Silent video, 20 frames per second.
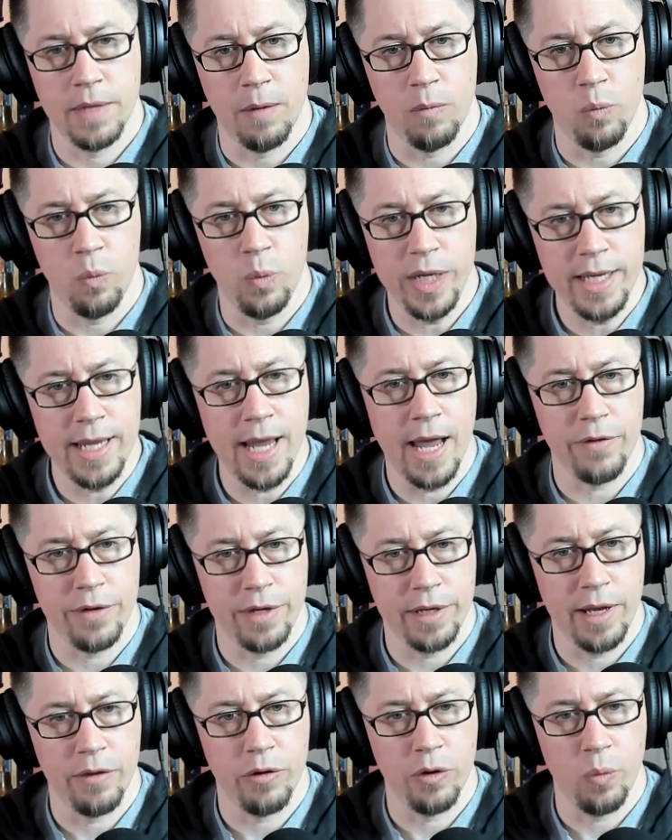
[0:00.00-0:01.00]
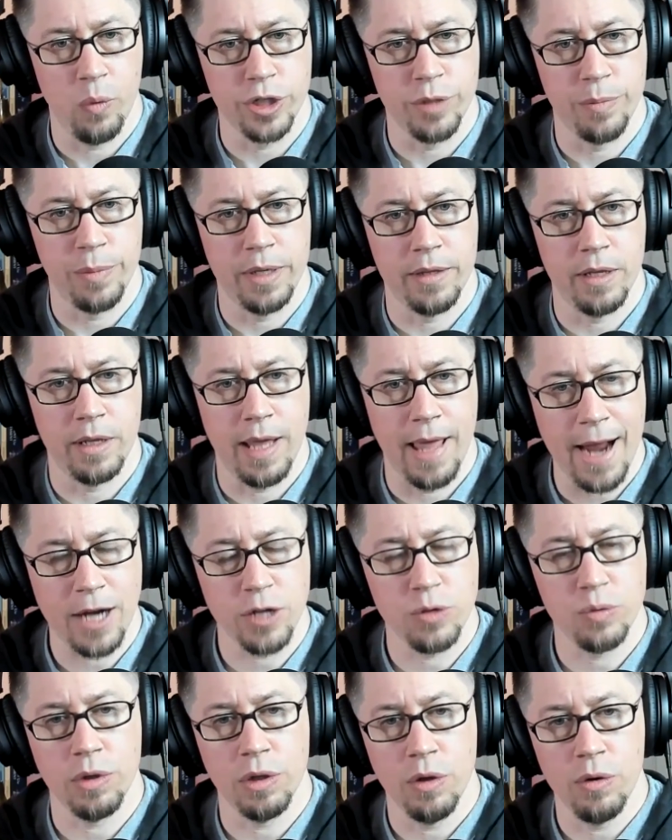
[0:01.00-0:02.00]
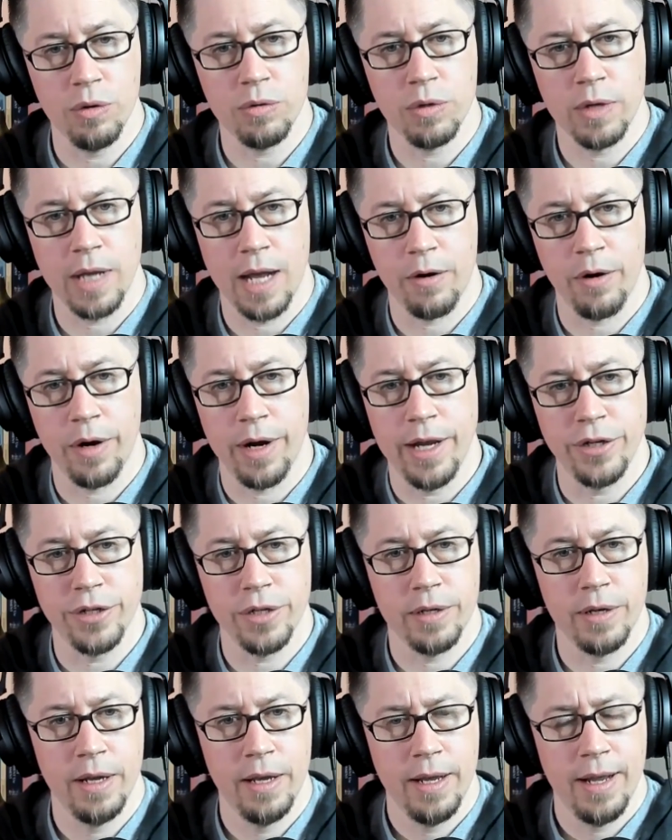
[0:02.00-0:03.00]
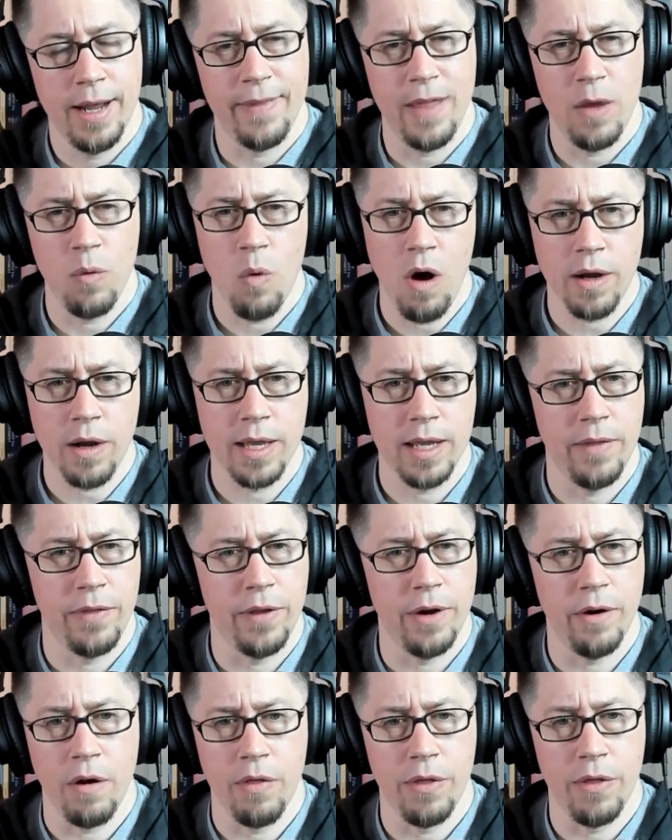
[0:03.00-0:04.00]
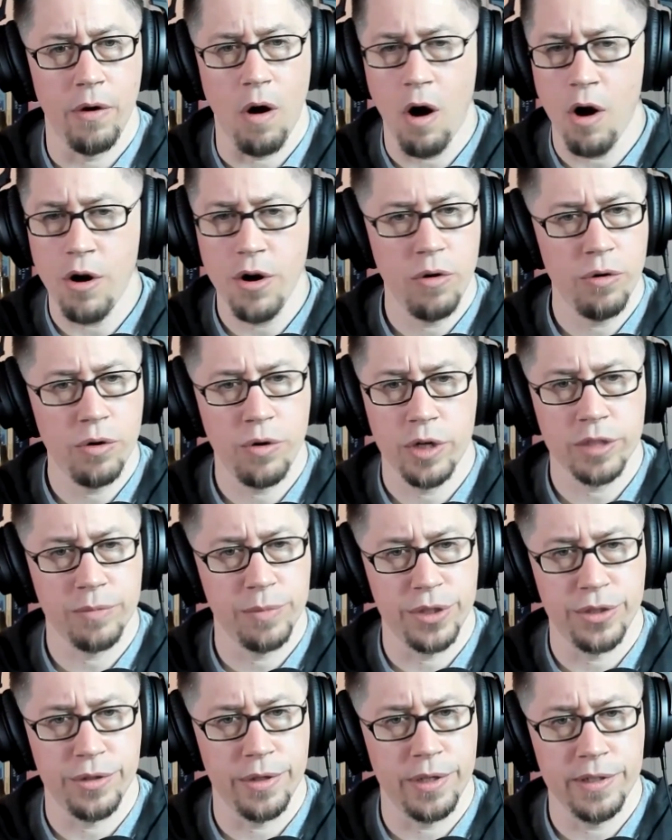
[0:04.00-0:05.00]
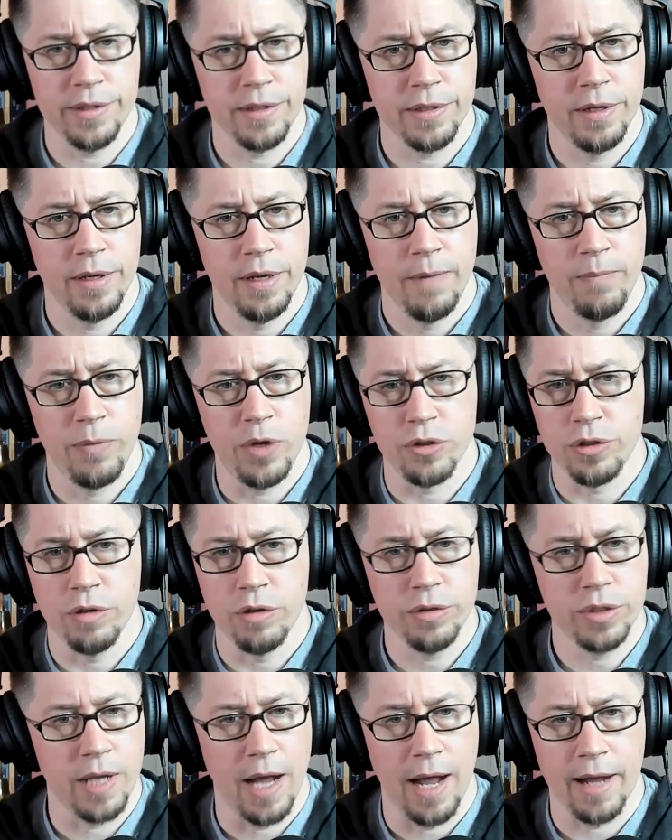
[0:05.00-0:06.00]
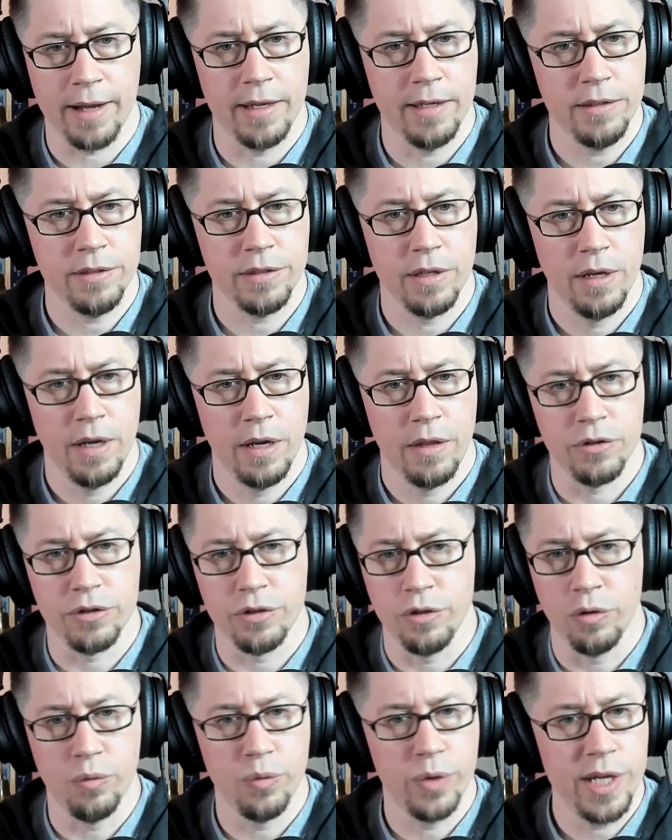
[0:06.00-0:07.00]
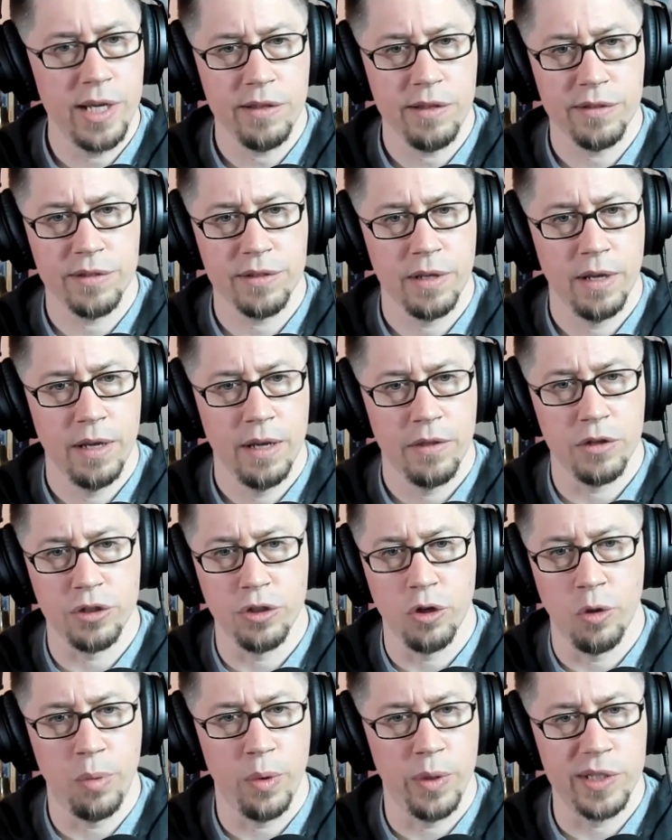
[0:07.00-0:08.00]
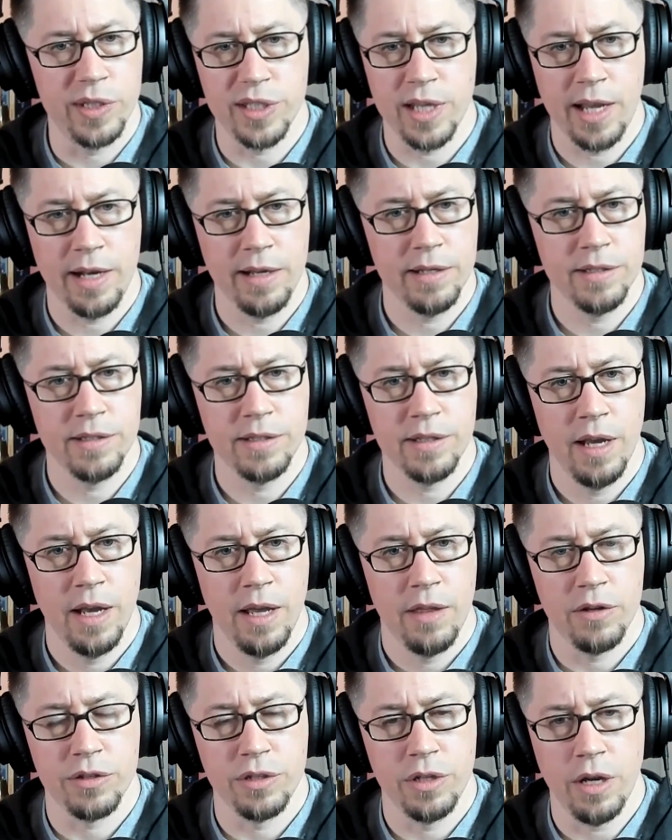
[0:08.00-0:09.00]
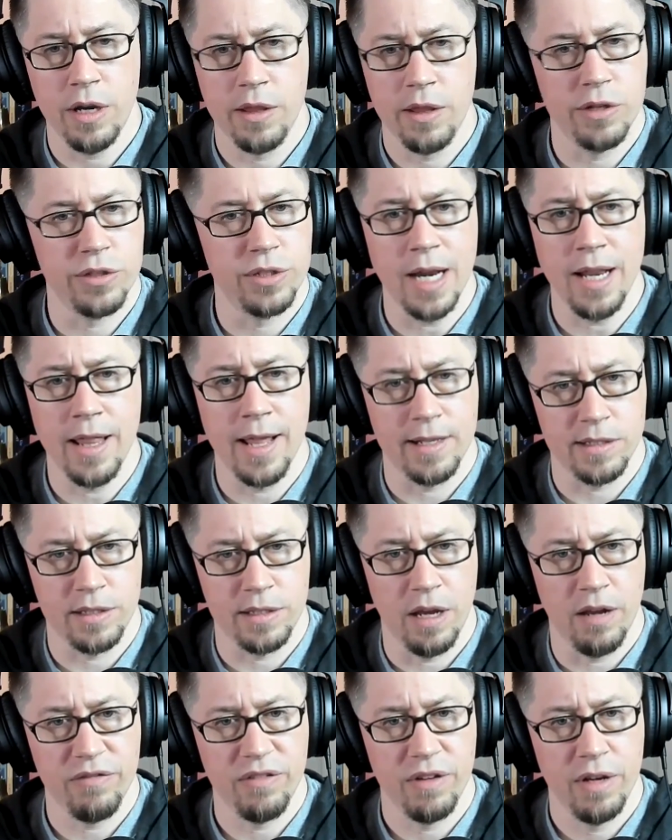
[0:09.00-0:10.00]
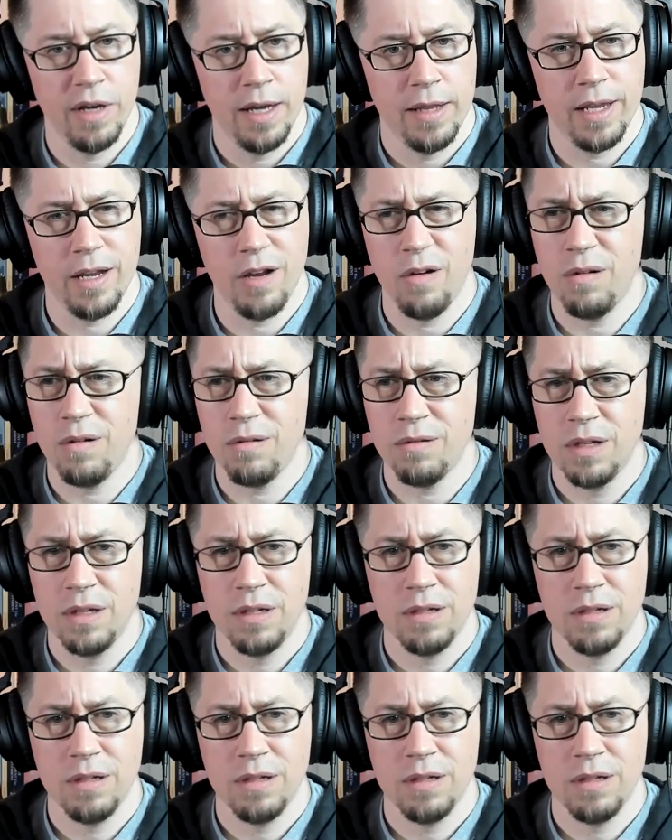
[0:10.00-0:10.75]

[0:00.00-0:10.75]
we gather together to worship in, the actual local congregation, and they walk in and there are no Christmas trees, there's no stockings, there's no wreaths, there's no poinsettias, there's none of that stuff. They go,